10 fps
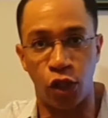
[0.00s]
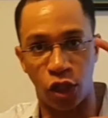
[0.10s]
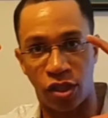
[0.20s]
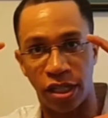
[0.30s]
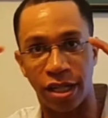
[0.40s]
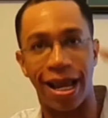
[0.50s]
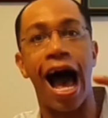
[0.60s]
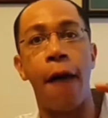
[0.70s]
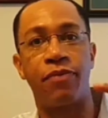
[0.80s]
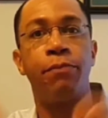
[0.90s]
You should see a little
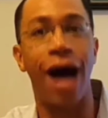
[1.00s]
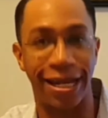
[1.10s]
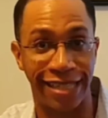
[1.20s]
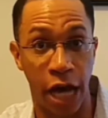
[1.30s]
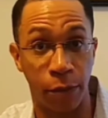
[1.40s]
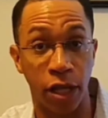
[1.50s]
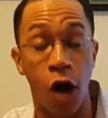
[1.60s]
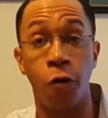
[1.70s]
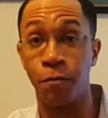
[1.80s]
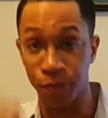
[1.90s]
opt-in box down
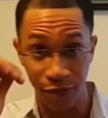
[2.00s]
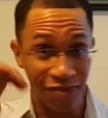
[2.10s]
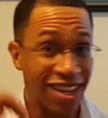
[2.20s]
below.